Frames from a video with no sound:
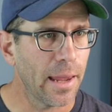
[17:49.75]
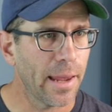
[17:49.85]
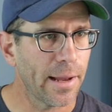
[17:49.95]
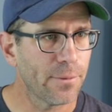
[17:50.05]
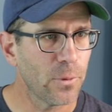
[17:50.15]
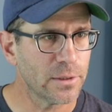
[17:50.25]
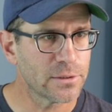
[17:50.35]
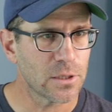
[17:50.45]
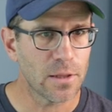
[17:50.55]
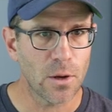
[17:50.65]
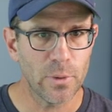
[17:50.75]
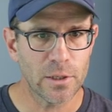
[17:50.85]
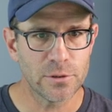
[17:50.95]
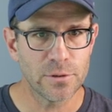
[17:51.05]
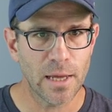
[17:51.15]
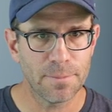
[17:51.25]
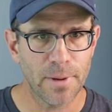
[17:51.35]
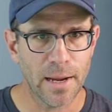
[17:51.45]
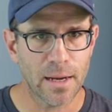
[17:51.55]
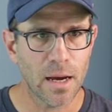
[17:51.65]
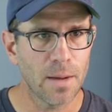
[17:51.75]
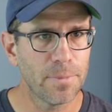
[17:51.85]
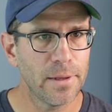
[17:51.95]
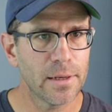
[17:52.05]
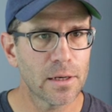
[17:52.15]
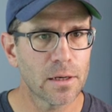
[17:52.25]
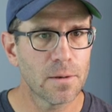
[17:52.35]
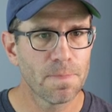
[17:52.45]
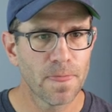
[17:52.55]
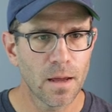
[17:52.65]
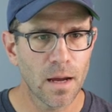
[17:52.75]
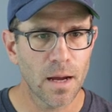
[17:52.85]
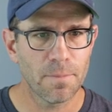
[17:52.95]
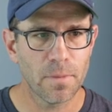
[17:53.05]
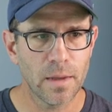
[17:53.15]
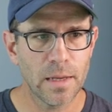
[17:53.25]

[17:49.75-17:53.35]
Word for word: and we saw that we could do that back up here um,